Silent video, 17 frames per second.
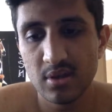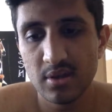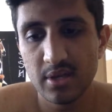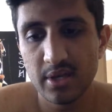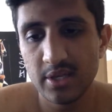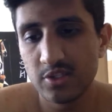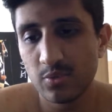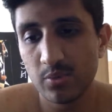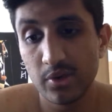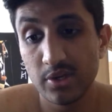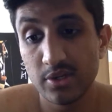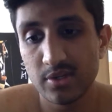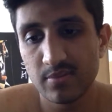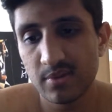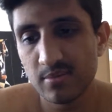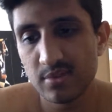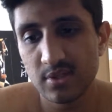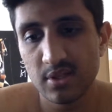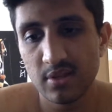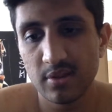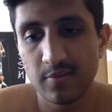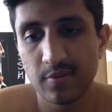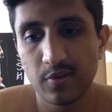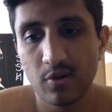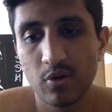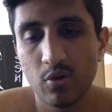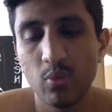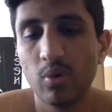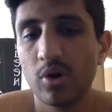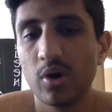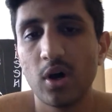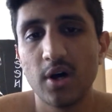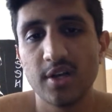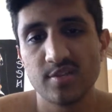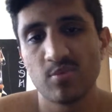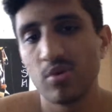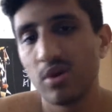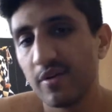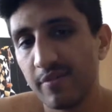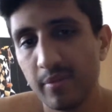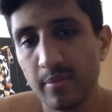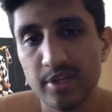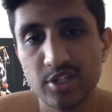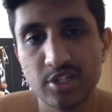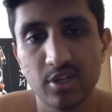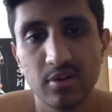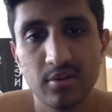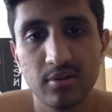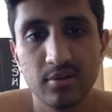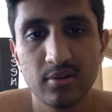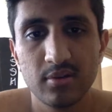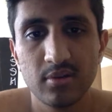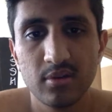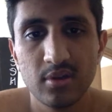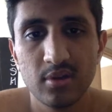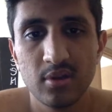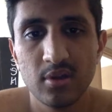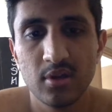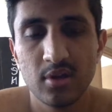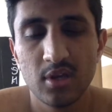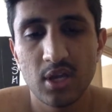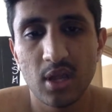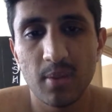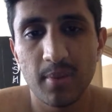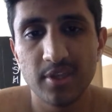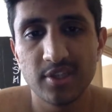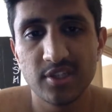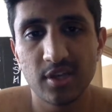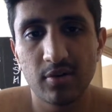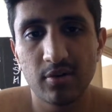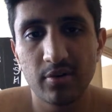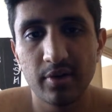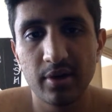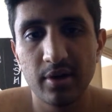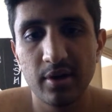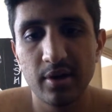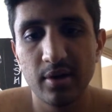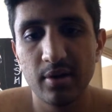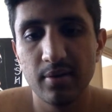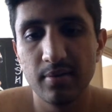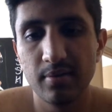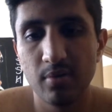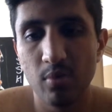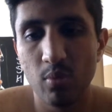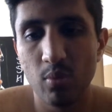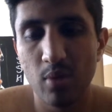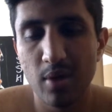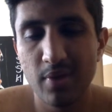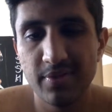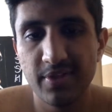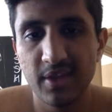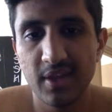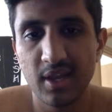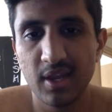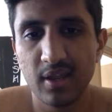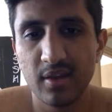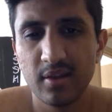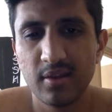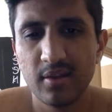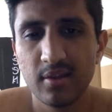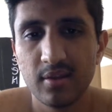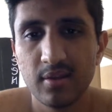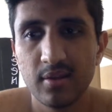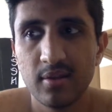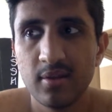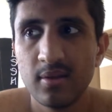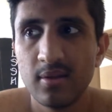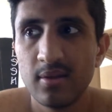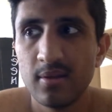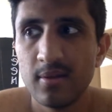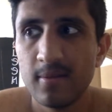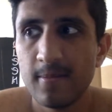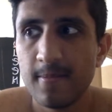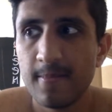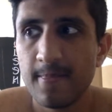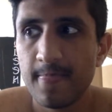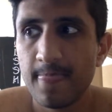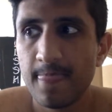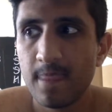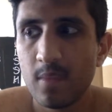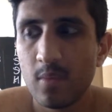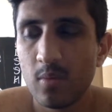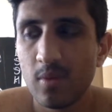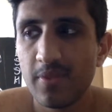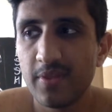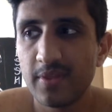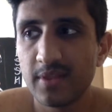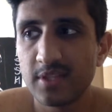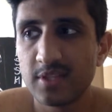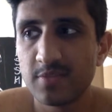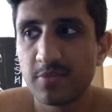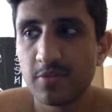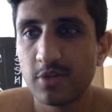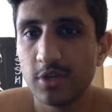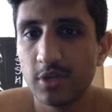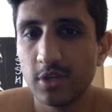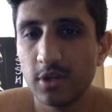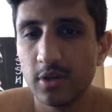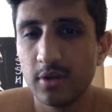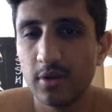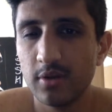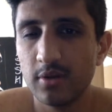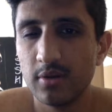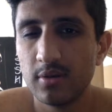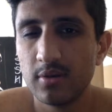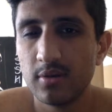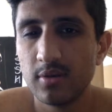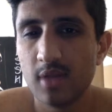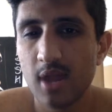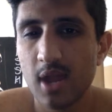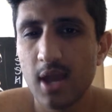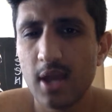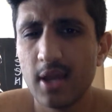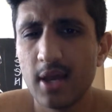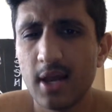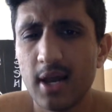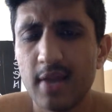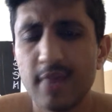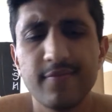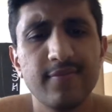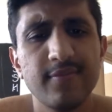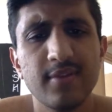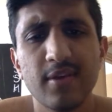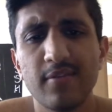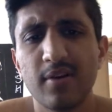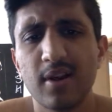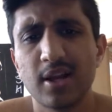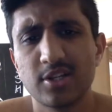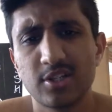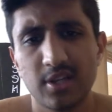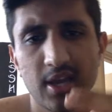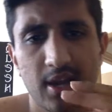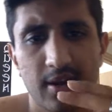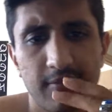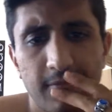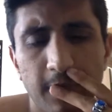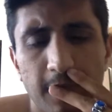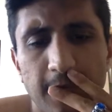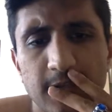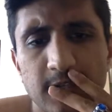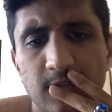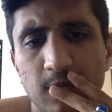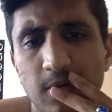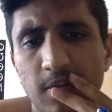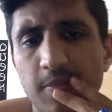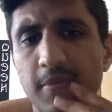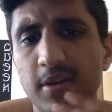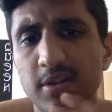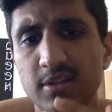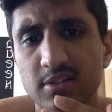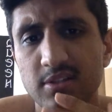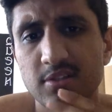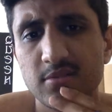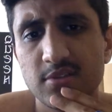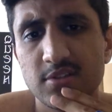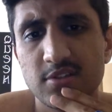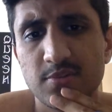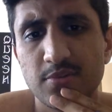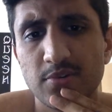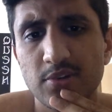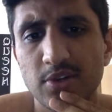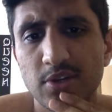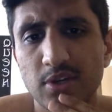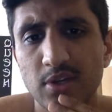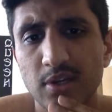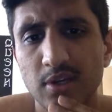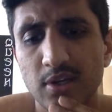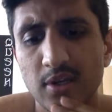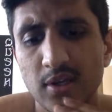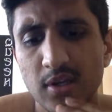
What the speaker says: it's weird. Sometimes the elliptical will cause more inflammation in my sacral area. One thing that's pretty good that I've never actually had inflammation with, but it's pretty good